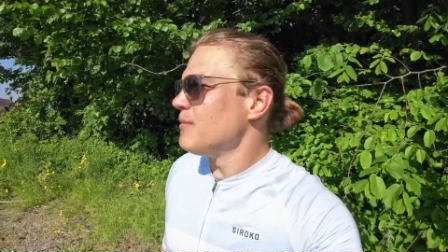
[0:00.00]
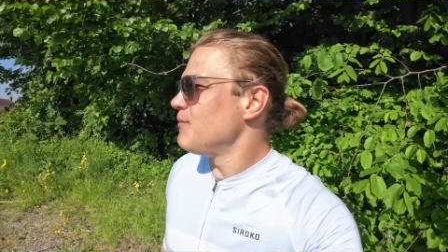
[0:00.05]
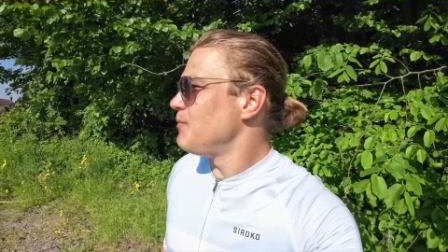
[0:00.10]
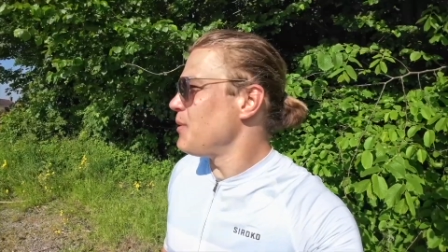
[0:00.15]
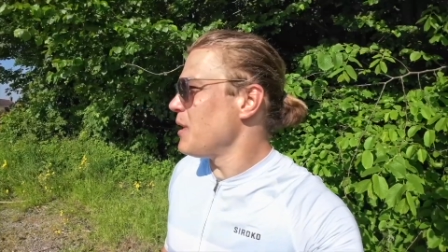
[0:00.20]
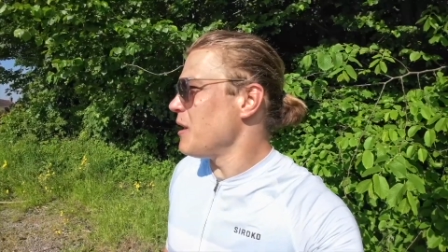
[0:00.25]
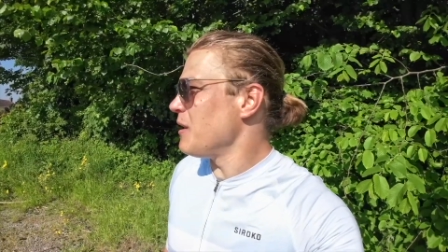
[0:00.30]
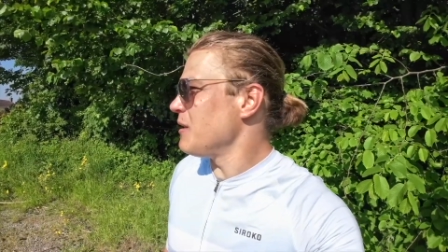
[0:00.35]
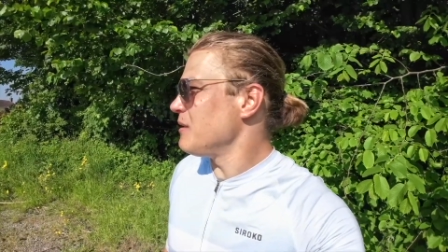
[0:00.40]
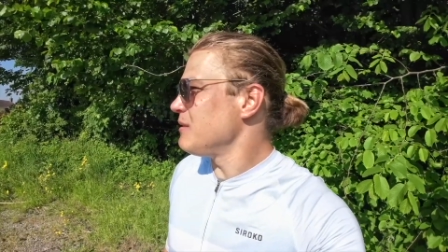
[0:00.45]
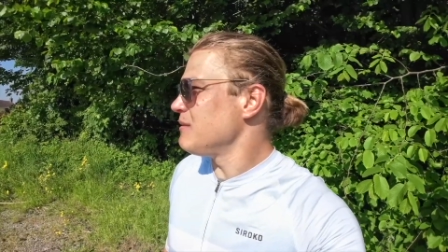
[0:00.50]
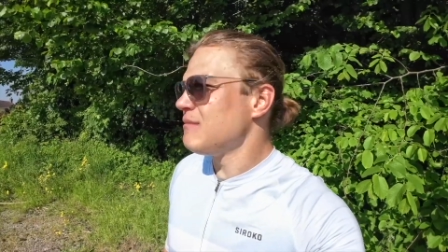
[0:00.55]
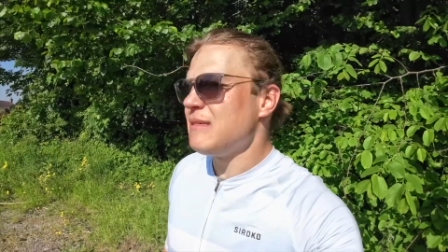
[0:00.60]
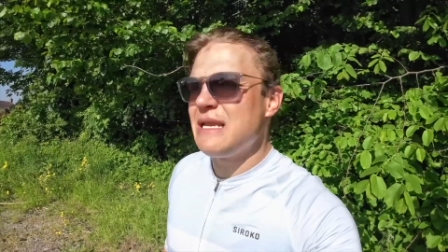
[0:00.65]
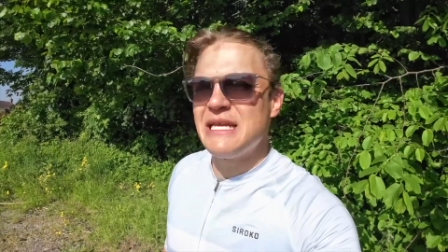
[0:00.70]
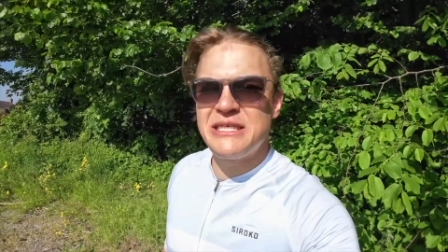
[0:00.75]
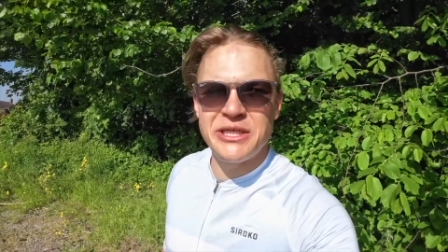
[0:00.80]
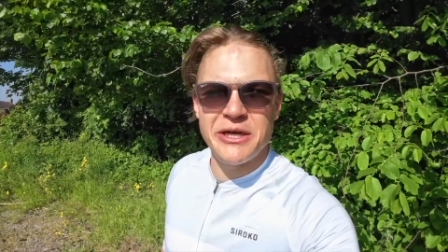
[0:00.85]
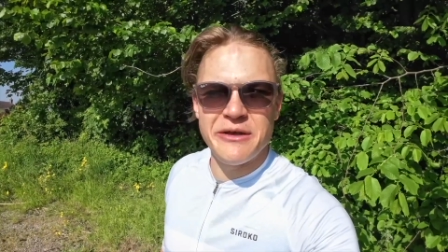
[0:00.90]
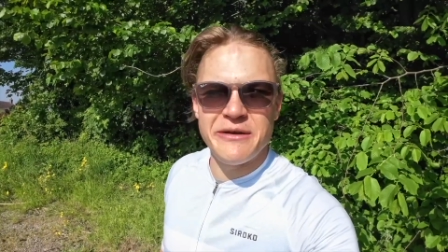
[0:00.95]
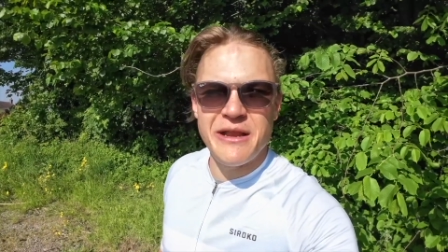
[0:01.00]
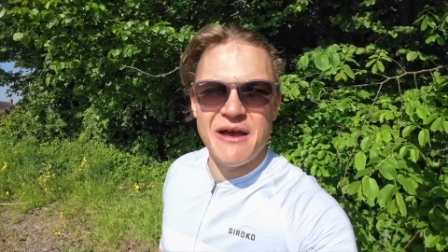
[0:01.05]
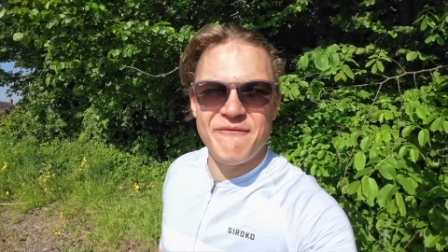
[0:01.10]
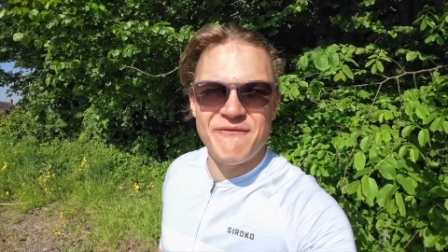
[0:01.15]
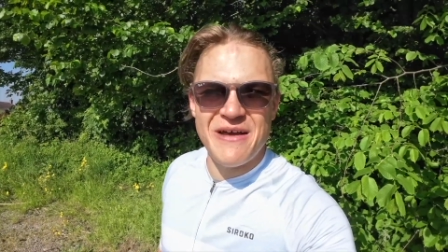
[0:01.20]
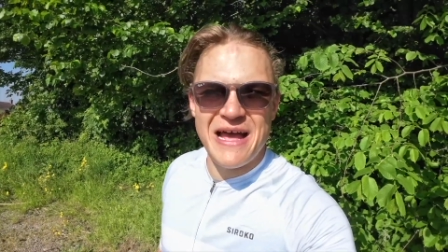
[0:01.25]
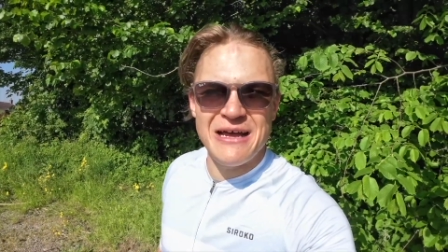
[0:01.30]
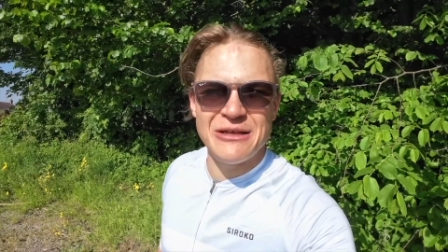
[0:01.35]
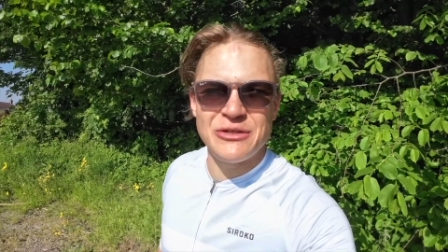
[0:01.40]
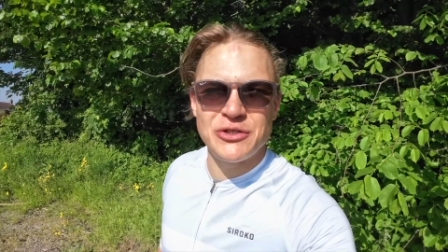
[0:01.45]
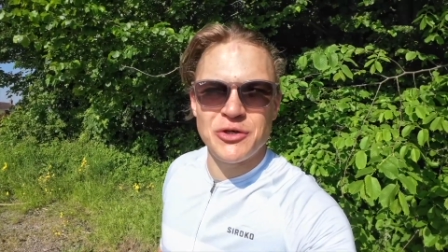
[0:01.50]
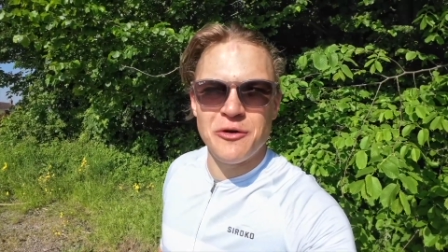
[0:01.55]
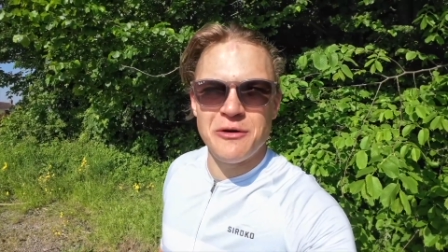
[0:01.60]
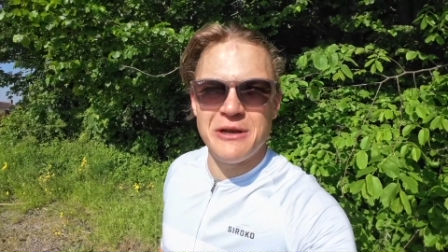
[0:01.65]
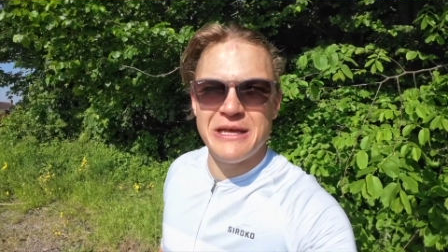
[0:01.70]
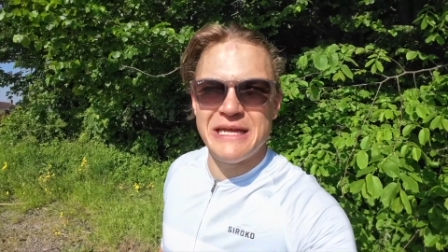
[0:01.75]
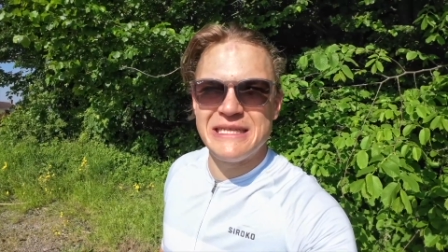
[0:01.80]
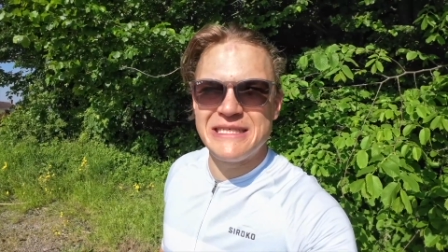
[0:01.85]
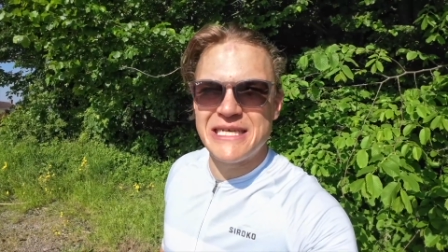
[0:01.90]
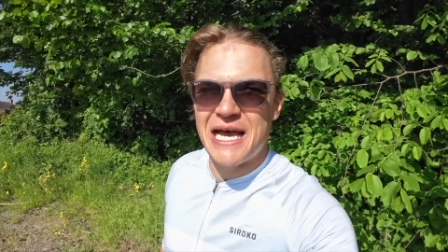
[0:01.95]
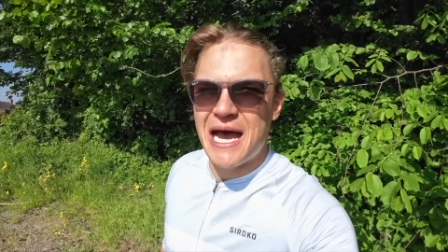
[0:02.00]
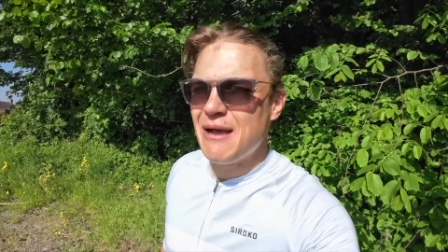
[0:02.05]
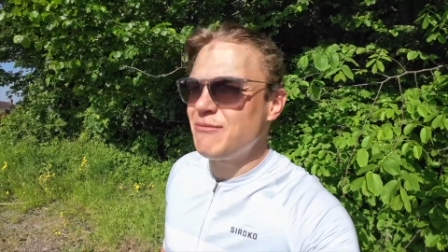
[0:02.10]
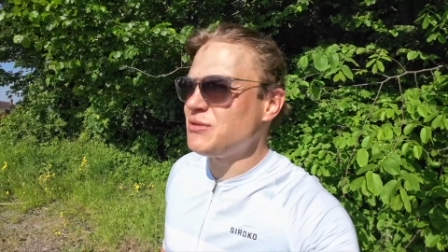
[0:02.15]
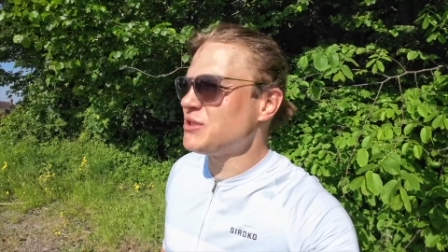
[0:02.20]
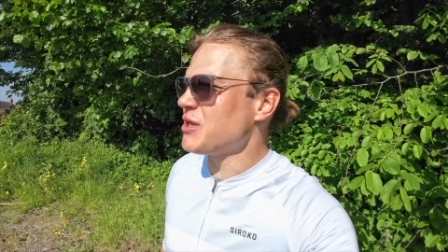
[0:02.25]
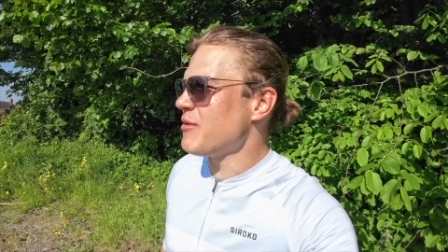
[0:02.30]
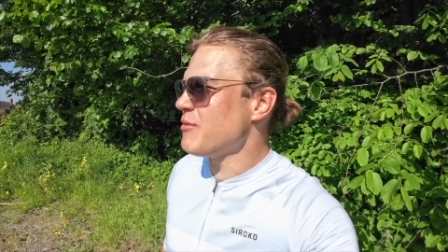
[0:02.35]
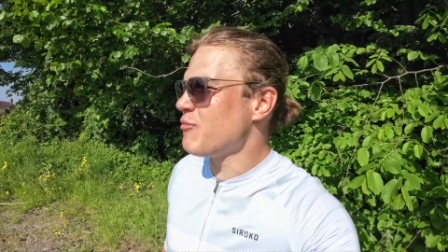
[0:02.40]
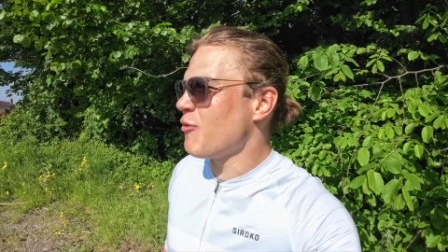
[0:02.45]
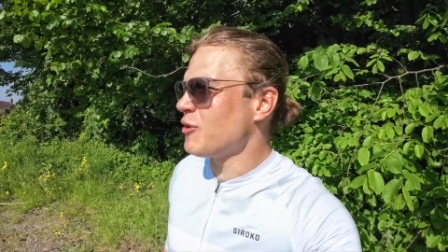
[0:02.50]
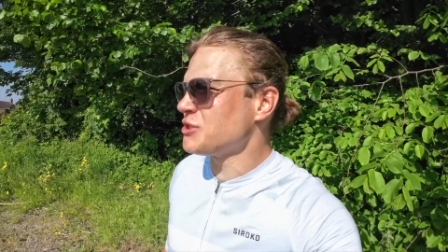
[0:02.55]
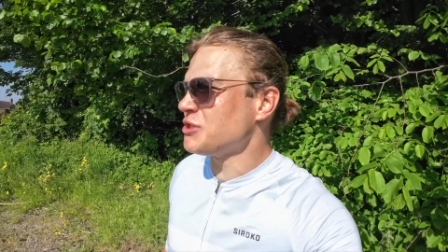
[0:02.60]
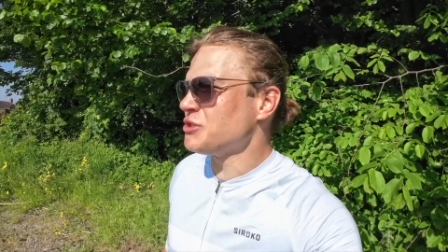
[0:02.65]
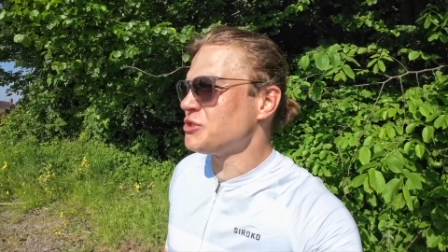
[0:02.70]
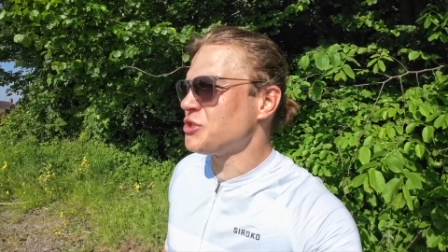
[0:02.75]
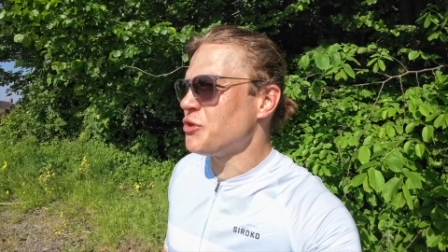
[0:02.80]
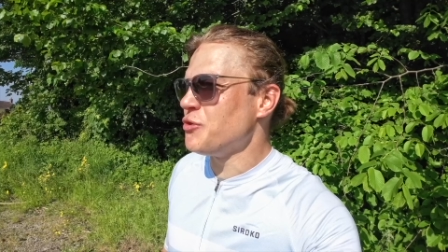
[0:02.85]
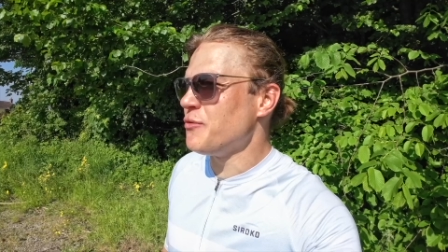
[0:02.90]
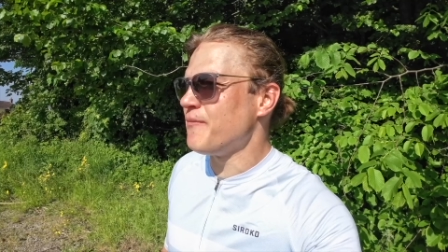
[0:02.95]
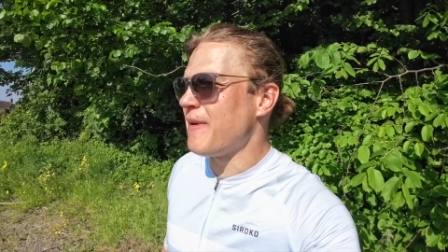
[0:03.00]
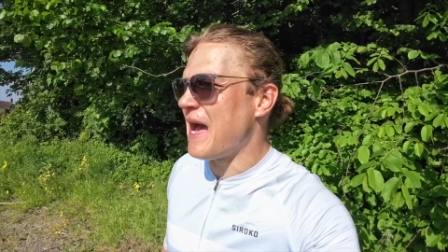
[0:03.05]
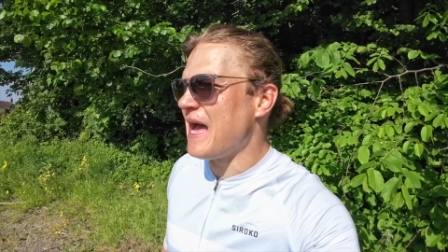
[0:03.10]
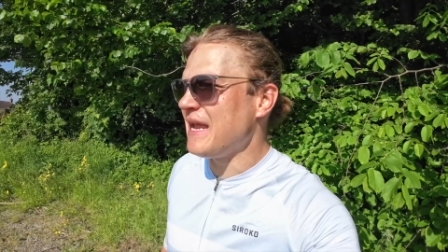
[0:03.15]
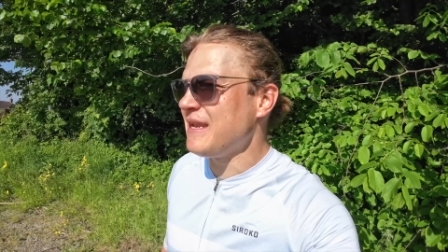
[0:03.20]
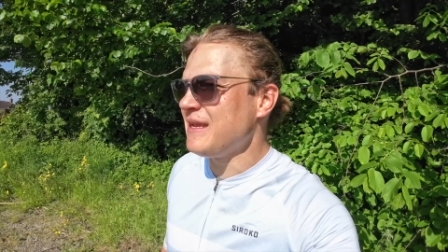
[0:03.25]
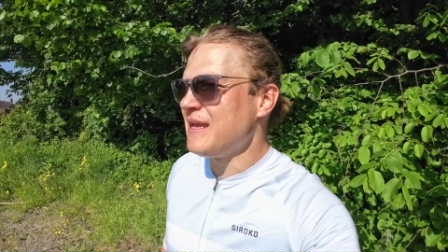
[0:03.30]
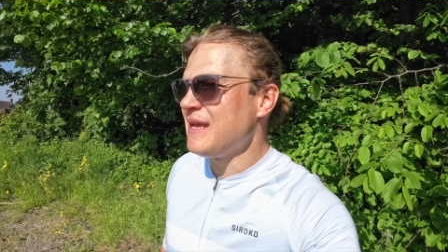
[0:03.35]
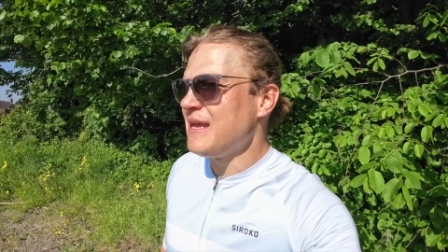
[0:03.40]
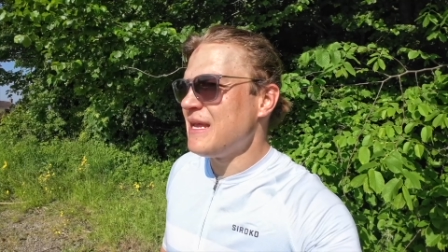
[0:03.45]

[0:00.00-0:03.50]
But listen, I found a toilet in time, so it wasn't too bad.